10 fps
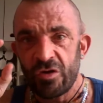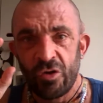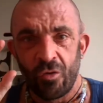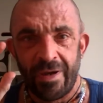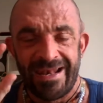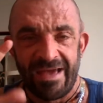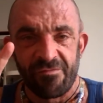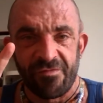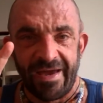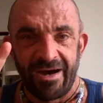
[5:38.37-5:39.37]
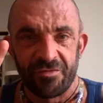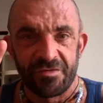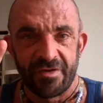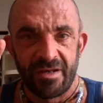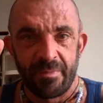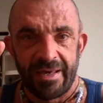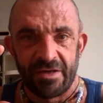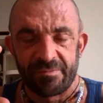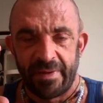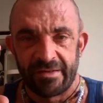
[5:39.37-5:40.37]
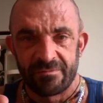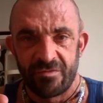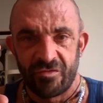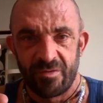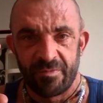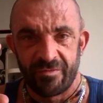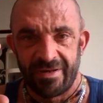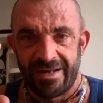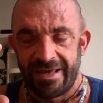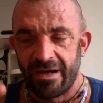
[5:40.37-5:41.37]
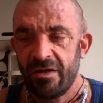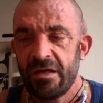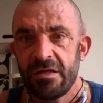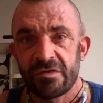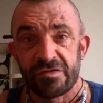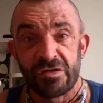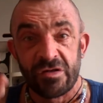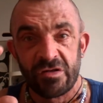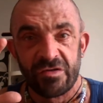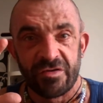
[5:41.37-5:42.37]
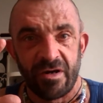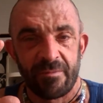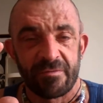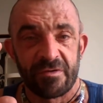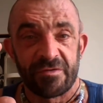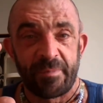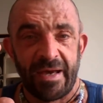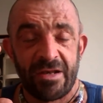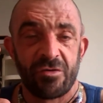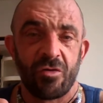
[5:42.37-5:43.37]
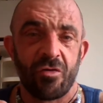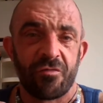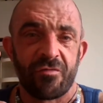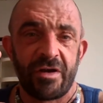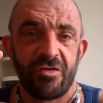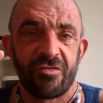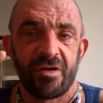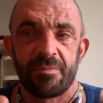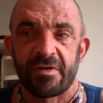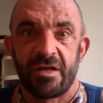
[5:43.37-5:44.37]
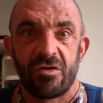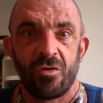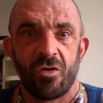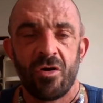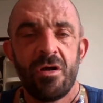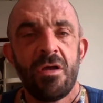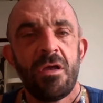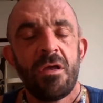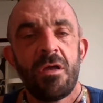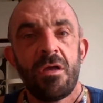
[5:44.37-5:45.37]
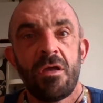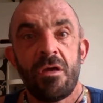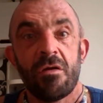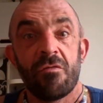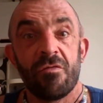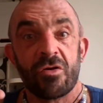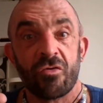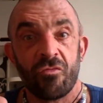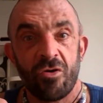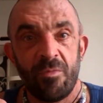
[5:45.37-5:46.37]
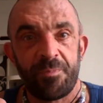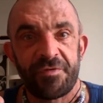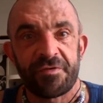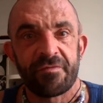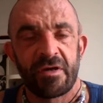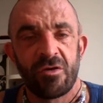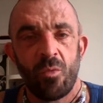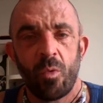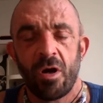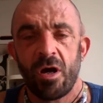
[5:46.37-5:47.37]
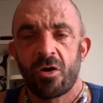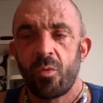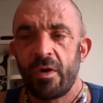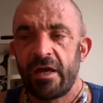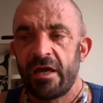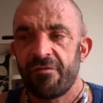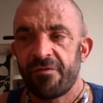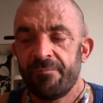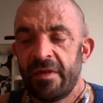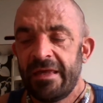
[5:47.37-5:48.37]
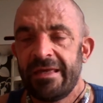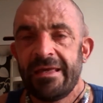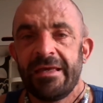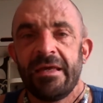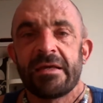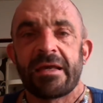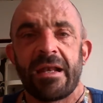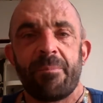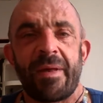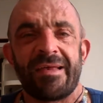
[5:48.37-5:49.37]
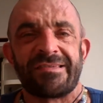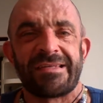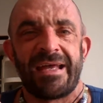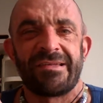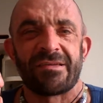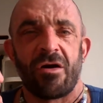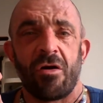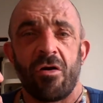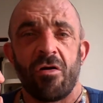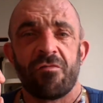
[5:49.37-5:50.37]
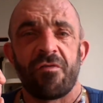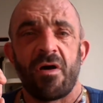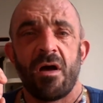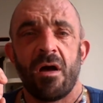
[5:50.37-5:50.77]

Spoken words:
your 11th house is going to be aspected with Jupiter in Leo. It's a good time to expand your friendships and the groups that you work with. Get a better sense of